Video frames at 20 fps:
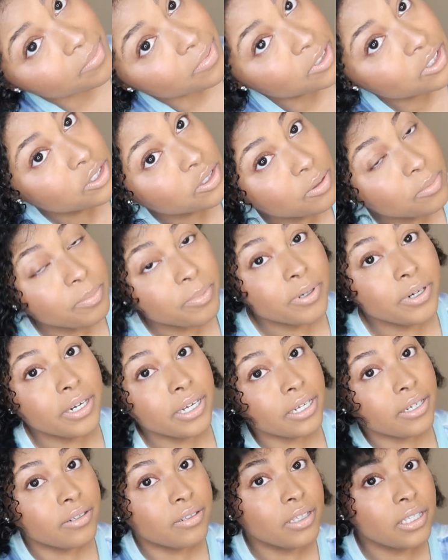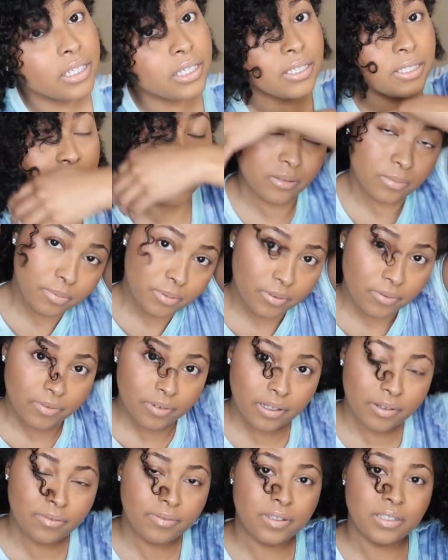Super healthy, super
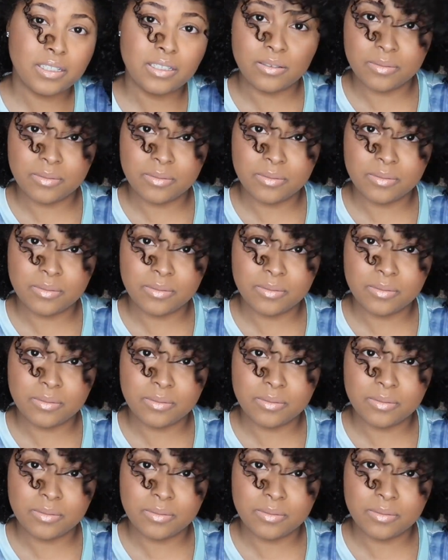fluffy,